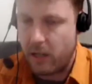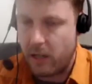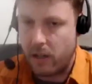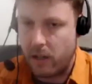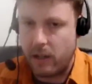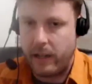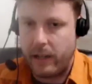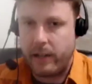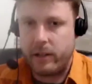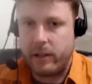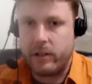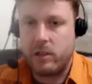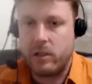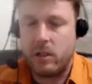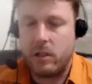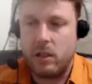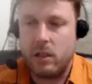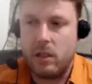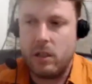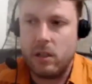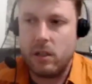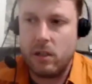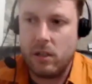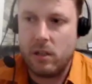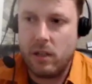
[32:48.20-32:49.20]
energy
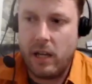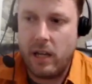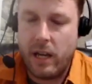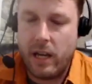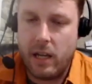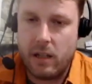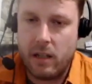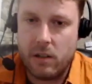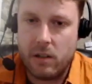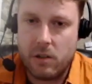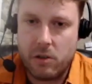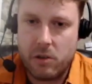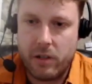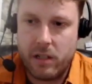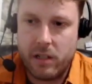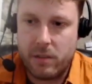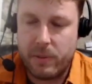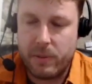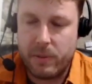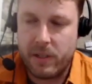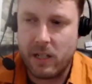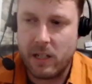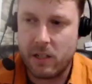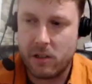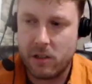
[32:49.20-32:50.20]
and
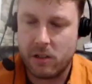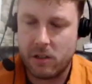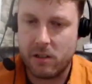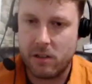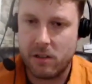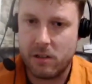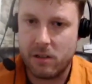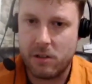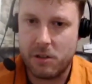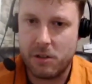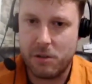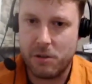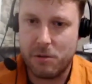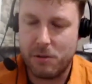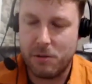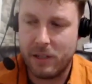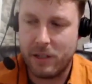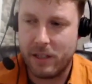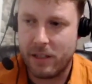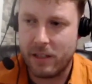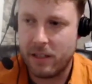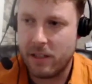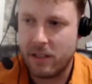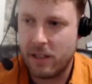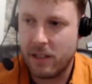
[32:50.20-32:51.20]
transportation to
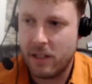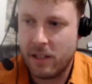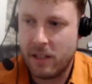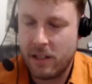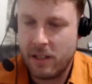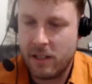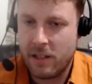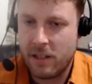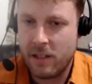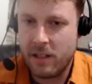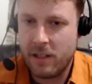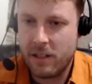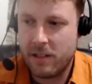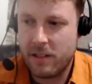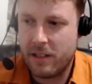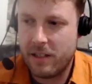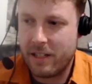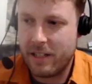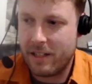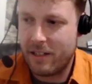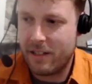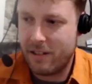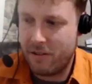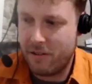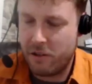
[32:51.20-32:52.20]
that
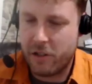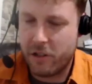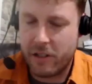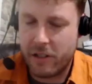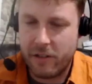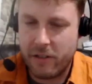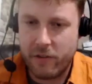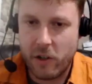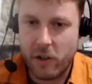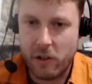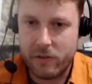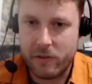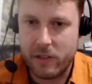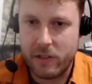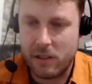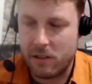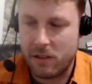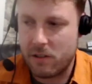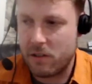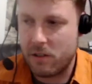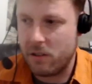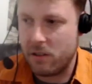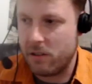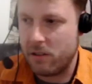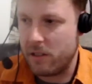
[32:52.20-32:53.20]
they're involved in.
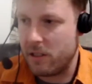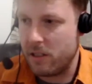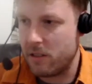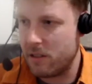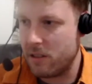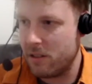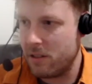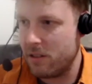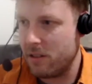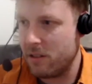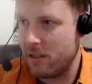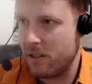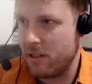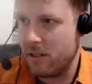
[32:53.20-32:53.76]
So it's